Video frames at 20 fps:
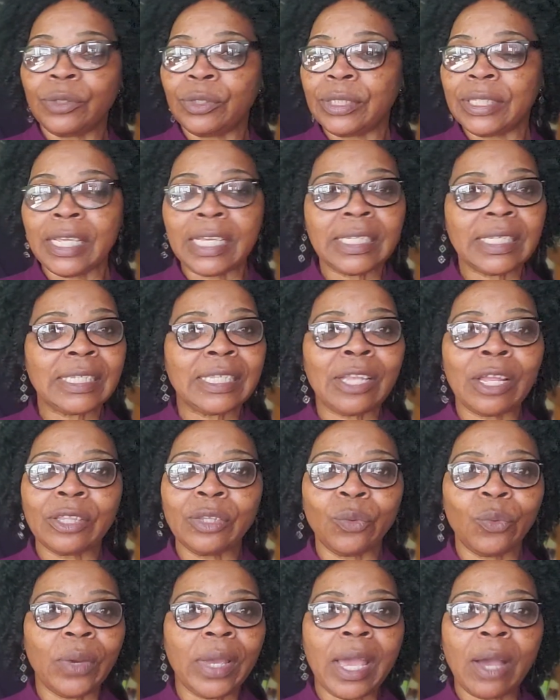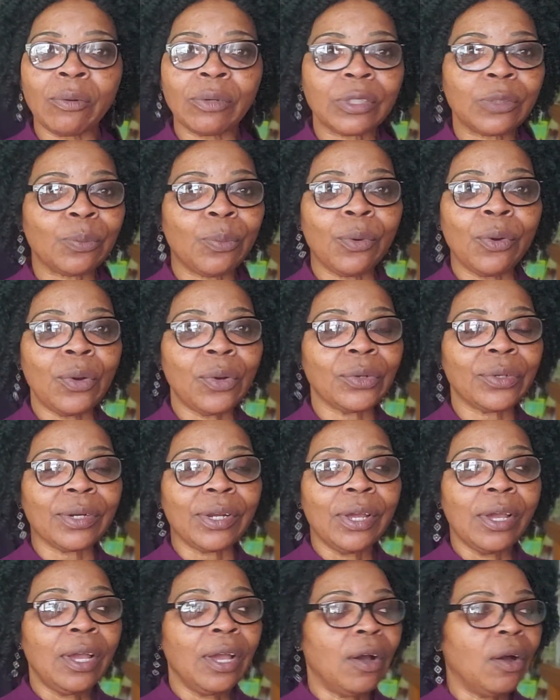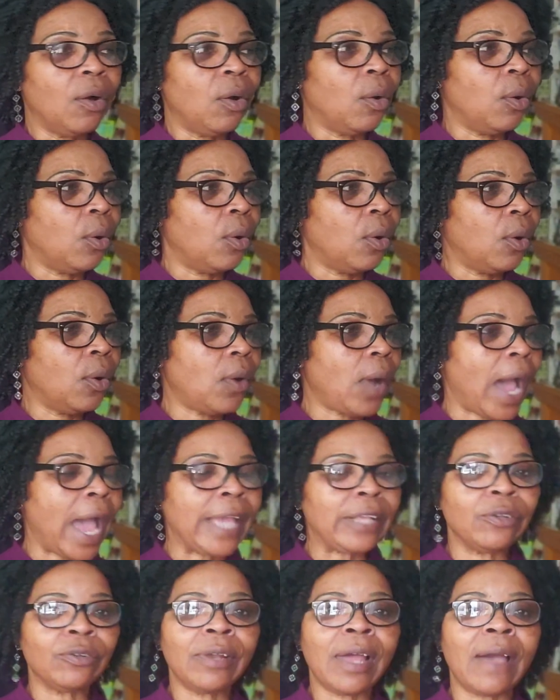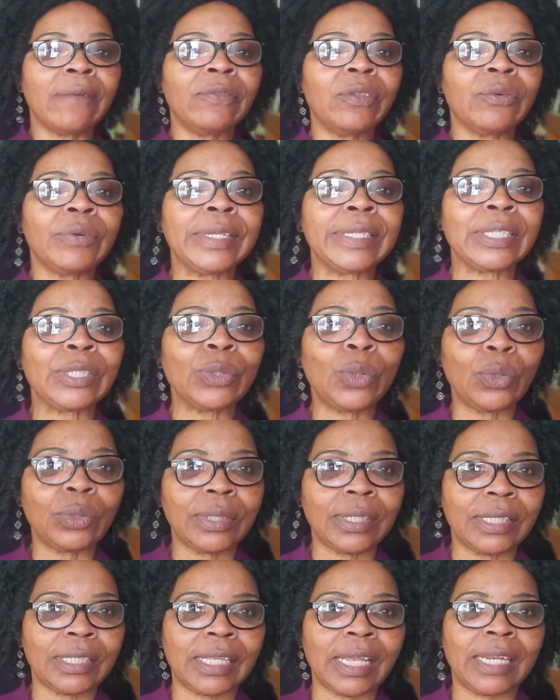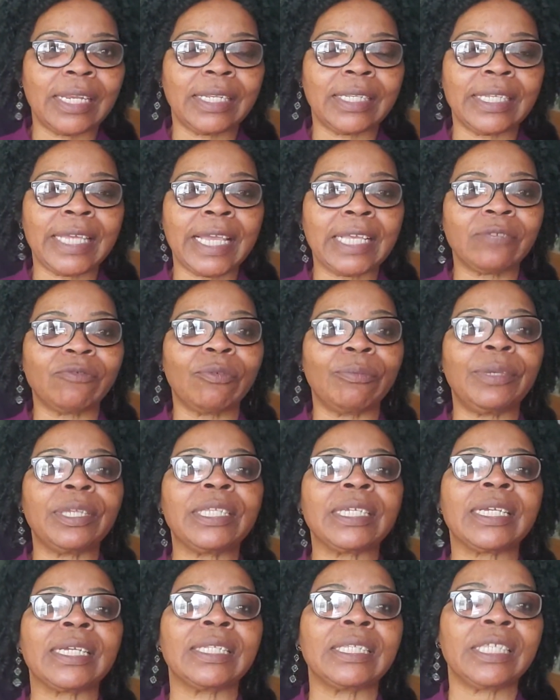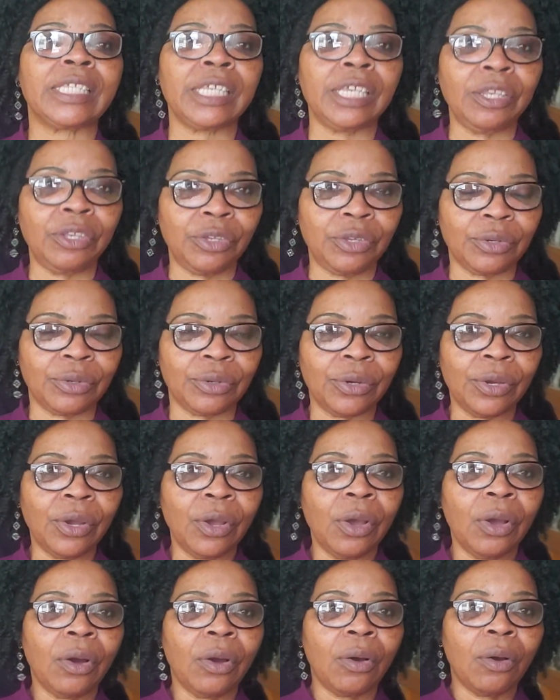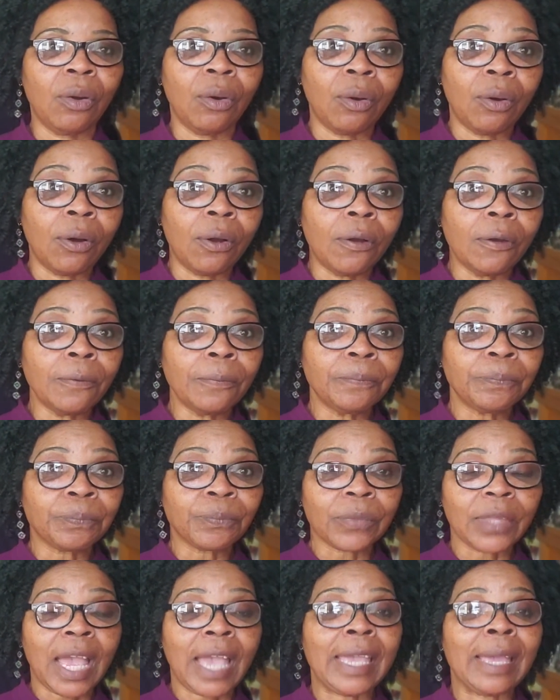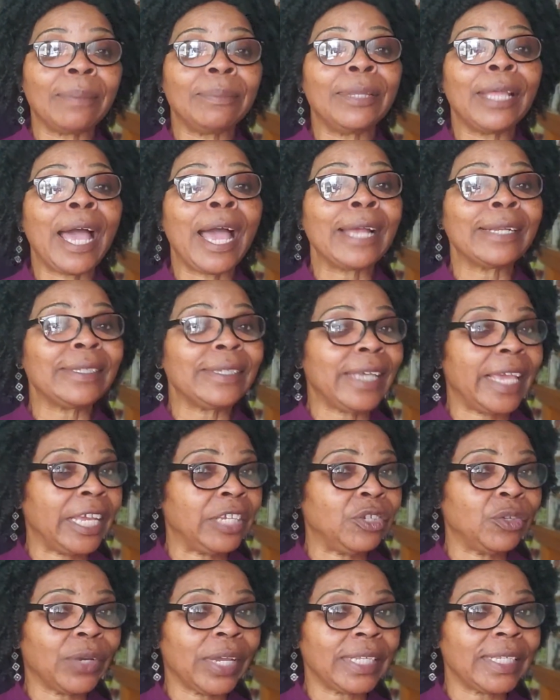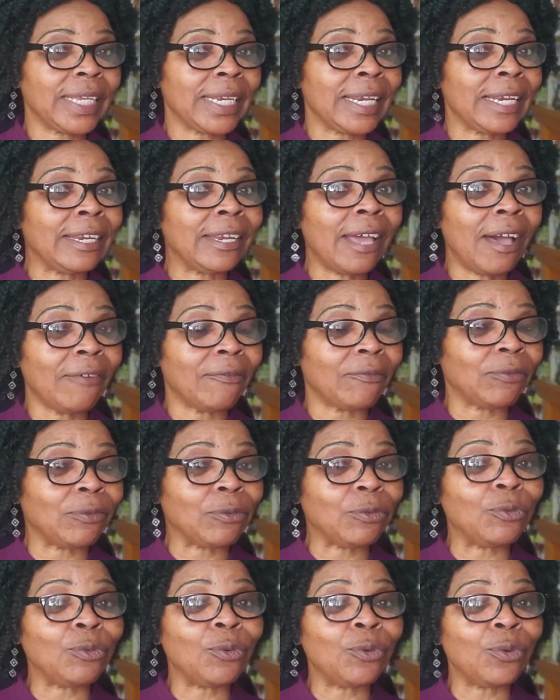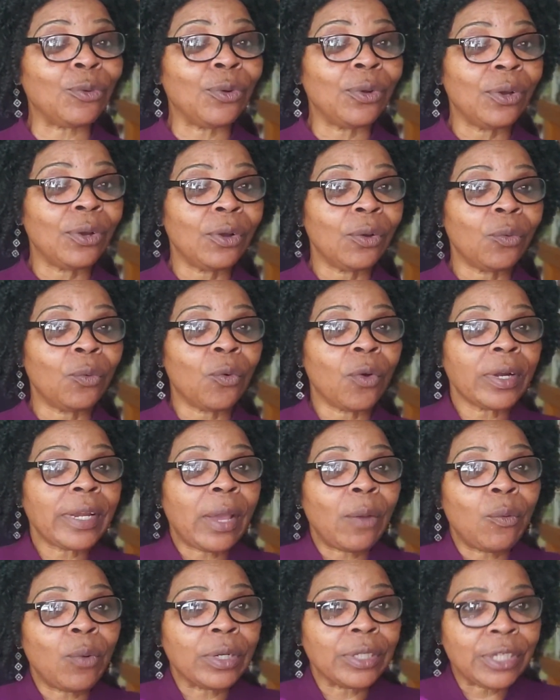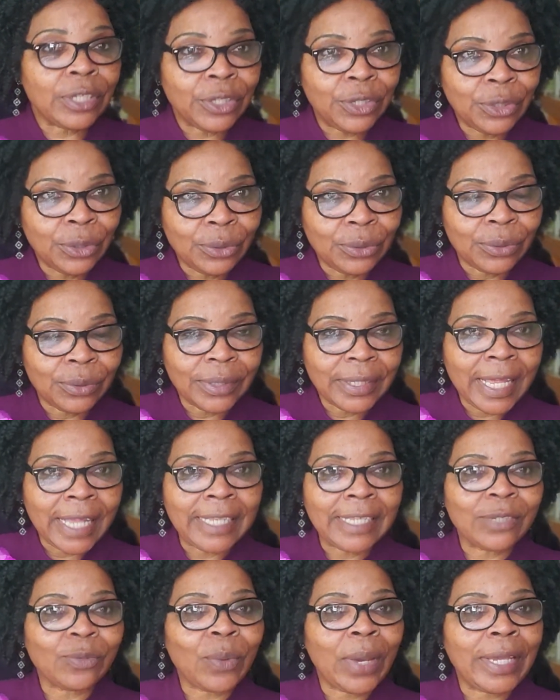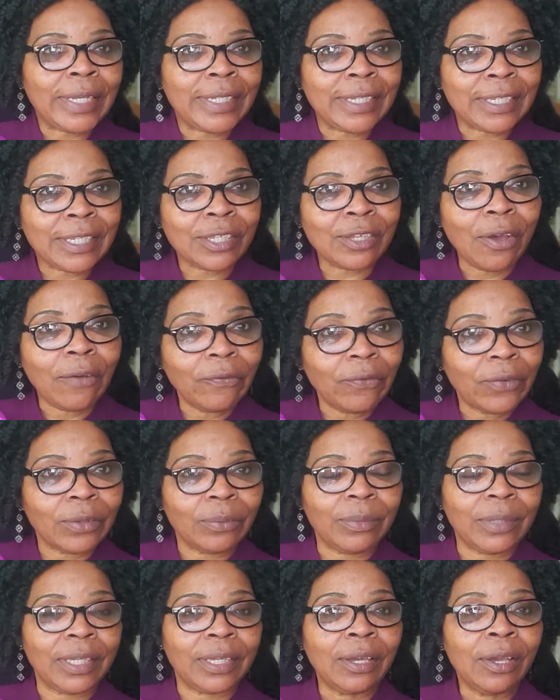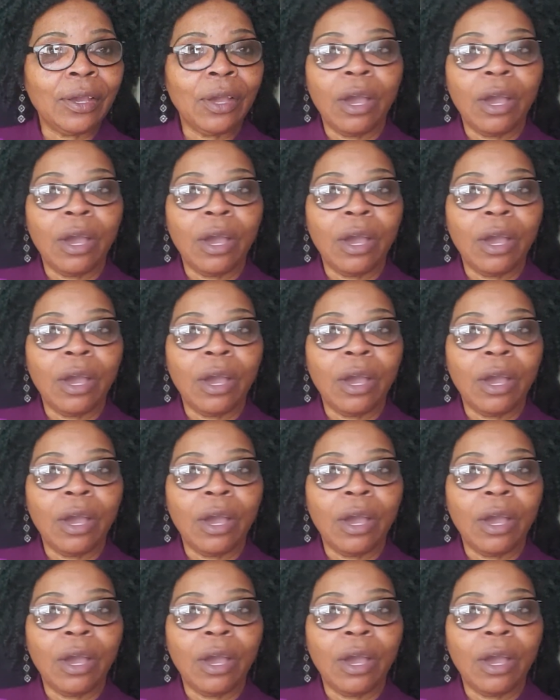This is not the way I was born. Or I don't have the resources that it takes for me to continue. Or I am not educated enough to do what I want to do. That is why it is tough on me.